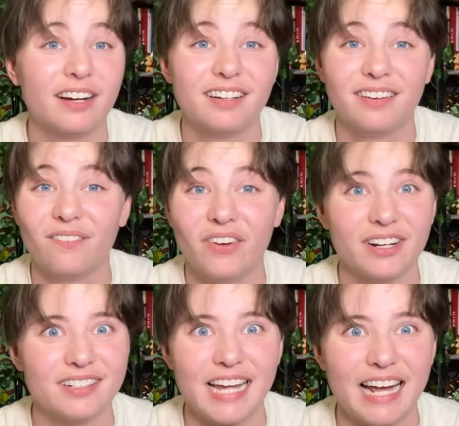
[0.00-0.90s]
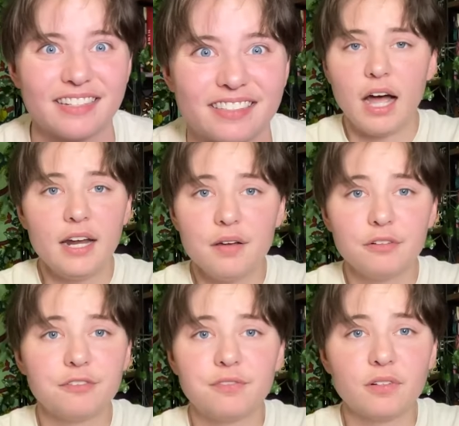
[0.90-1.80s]
weird weird dads. I
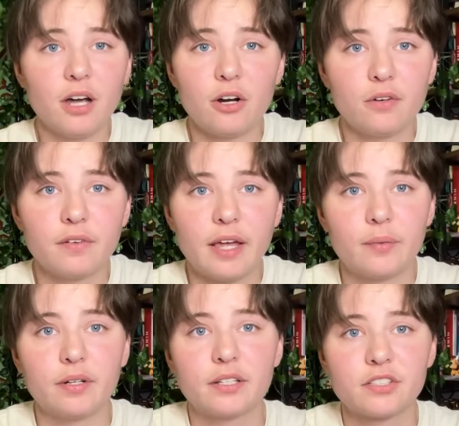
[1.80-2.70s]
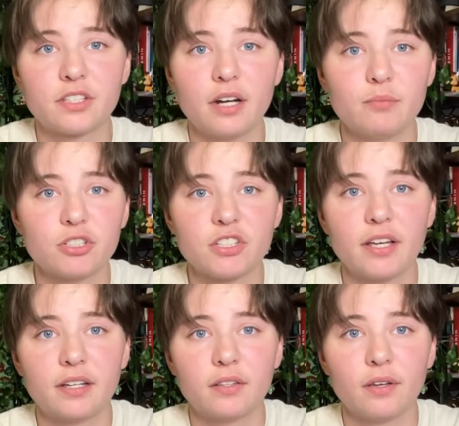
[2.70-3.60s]
never got over that one because then I'm just
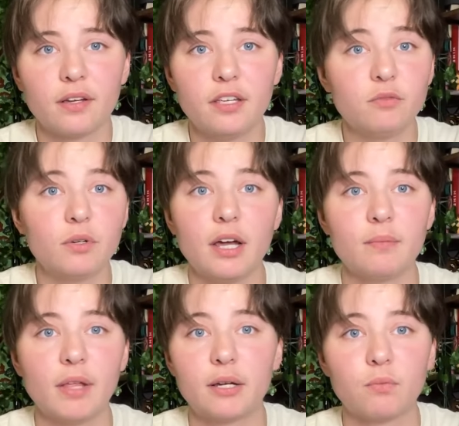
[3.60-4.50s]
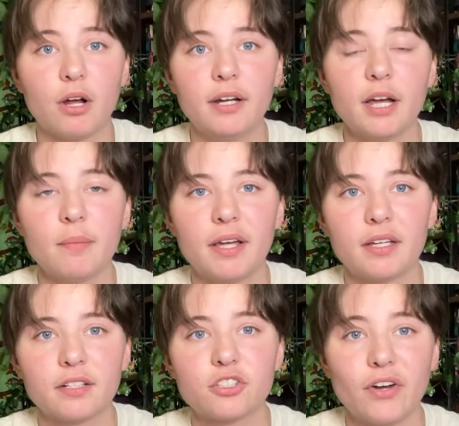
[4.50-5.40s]
like, even when I'm like running, I'm like,
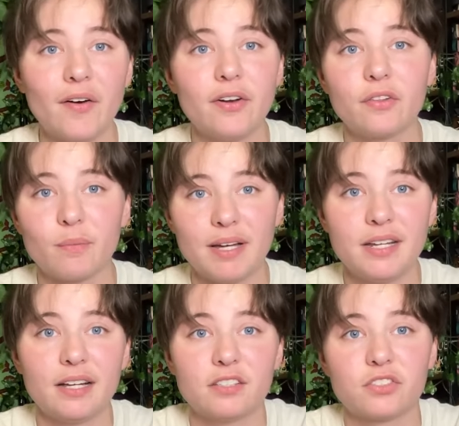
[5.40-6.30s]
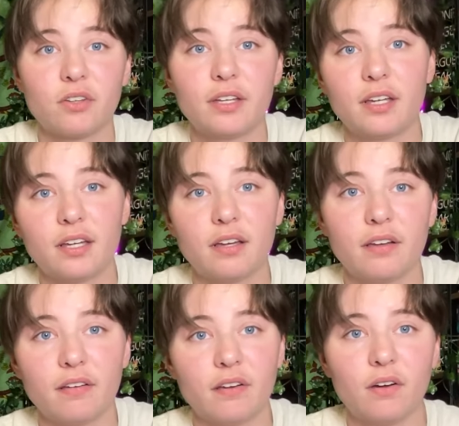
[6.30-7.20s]
so now I know that my dad's looking at
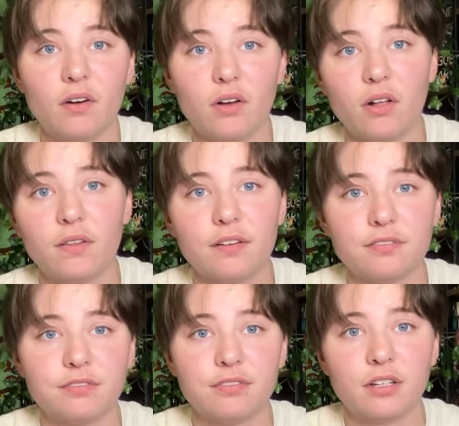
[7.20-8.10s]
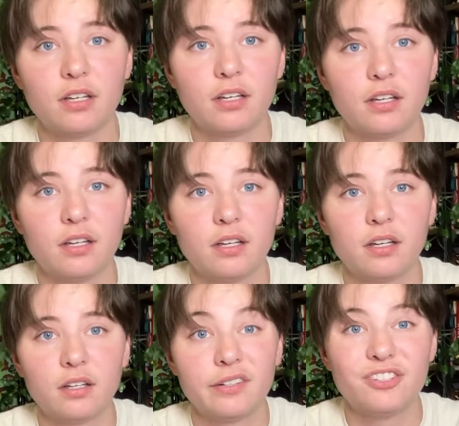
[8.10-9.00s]
all of.
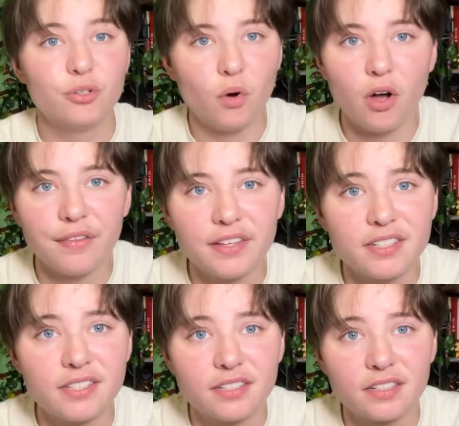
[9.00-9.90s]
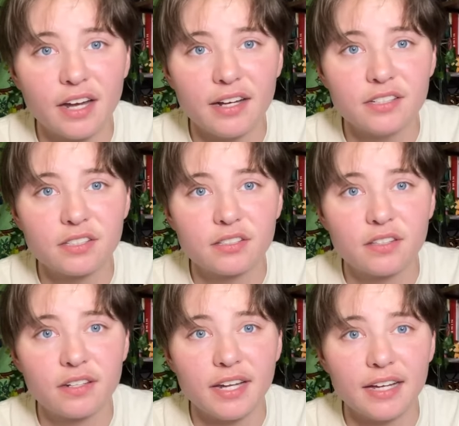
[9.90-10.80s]
Do all the guys,
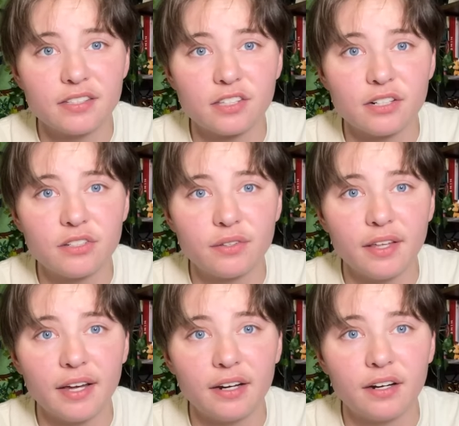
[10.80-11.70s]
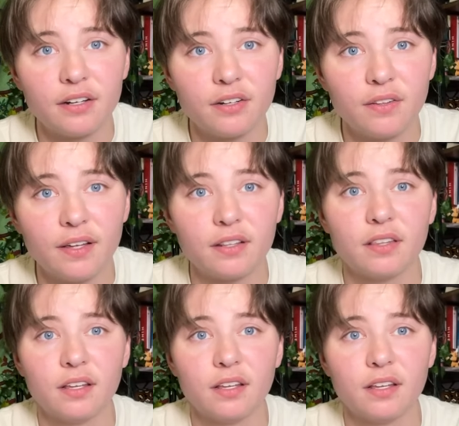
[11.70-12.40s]
the dads there do that? Do they